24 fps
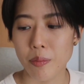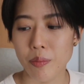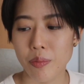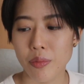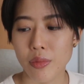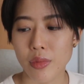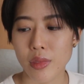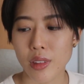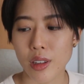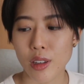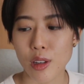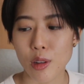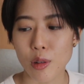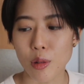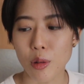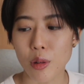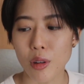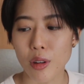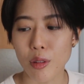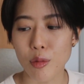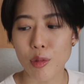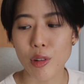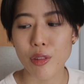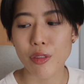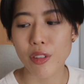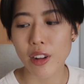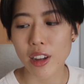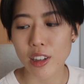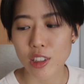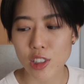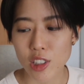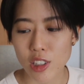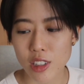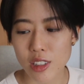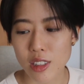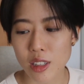you know,
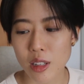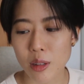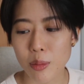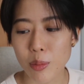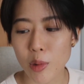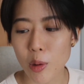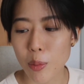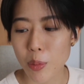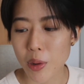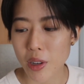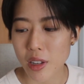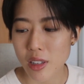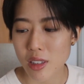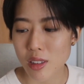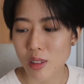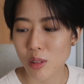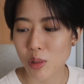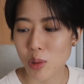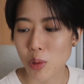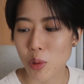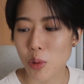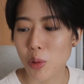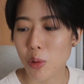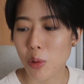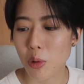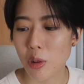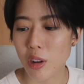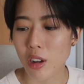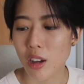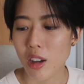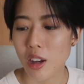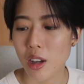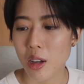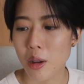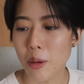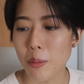reflections in a more personal tone
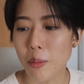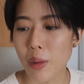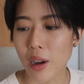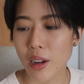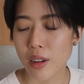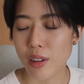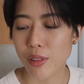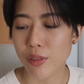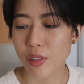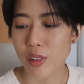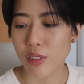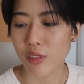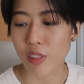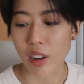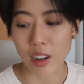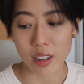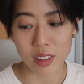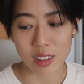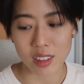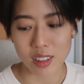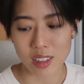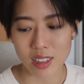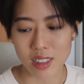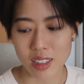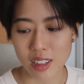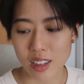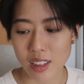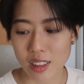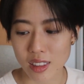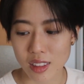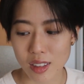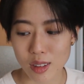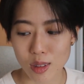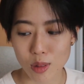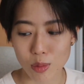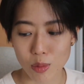by different writers in
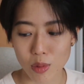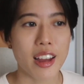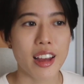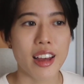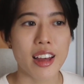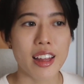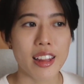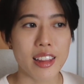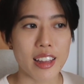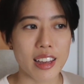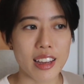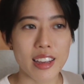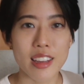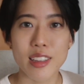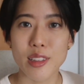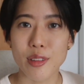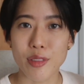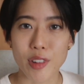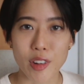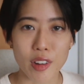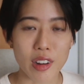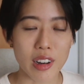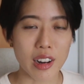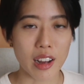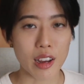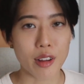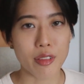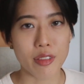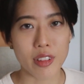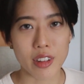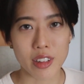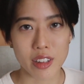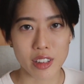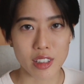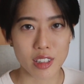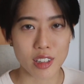this one. There is a very lively
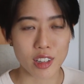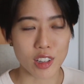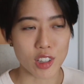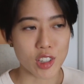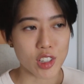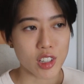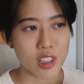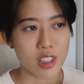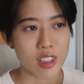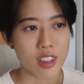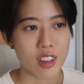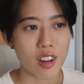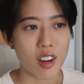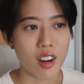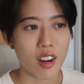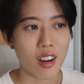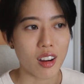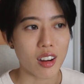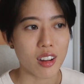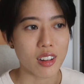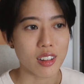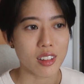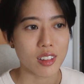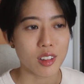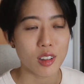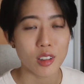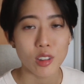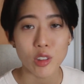discussion on colonial